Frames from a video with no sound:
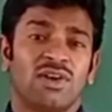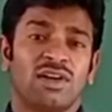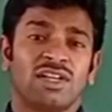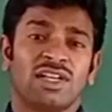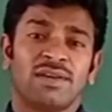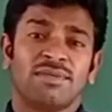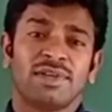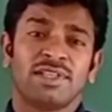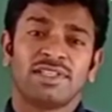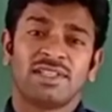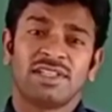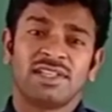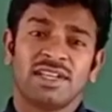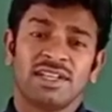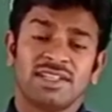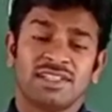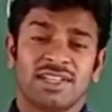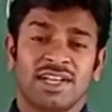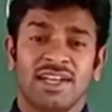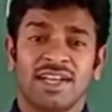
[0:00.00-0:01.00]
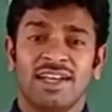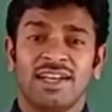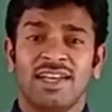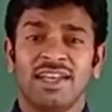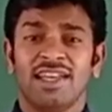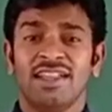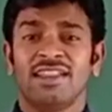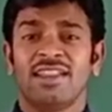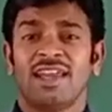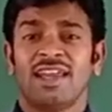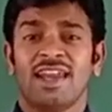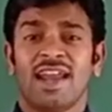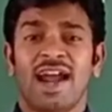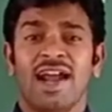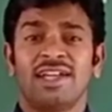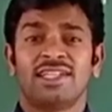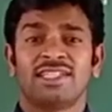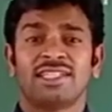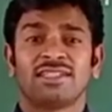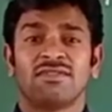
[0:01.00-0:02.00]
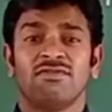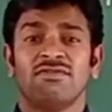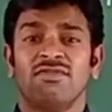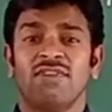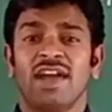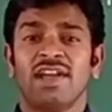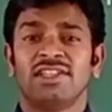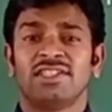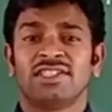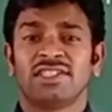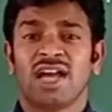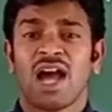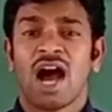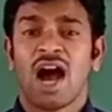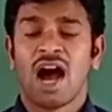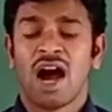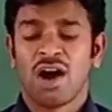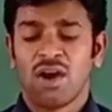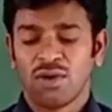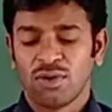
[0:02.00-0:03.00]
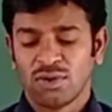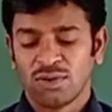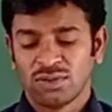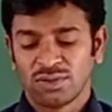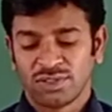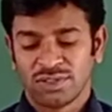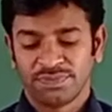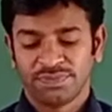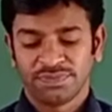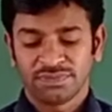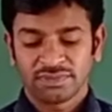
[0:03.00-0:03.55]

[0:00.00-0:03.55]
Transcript: What happened, children? Suddenly the lights went out.